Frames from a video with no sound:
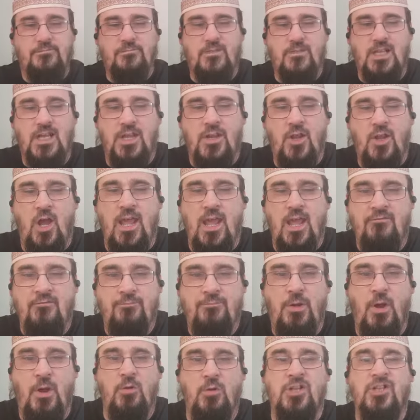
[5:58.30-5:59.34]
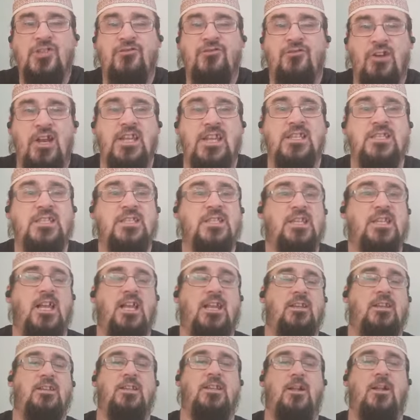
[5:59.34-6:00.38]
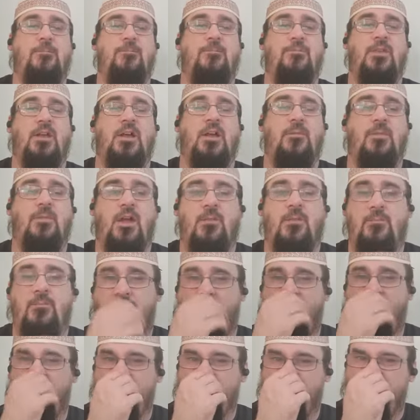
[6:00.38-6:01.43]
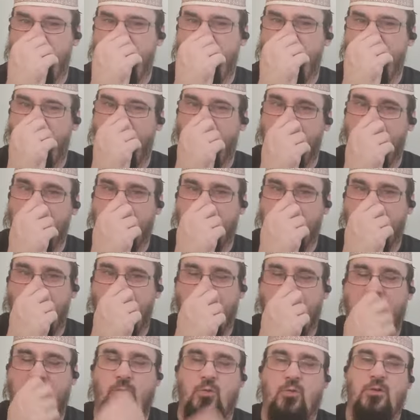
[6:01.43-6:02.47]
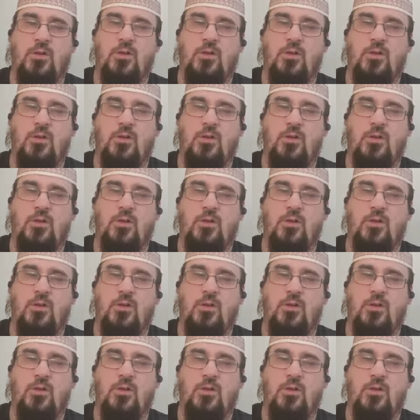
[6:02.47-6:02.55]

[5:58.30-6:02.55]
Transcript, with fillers: and I have Polish friends and um, and, and, Polish reverts, who I call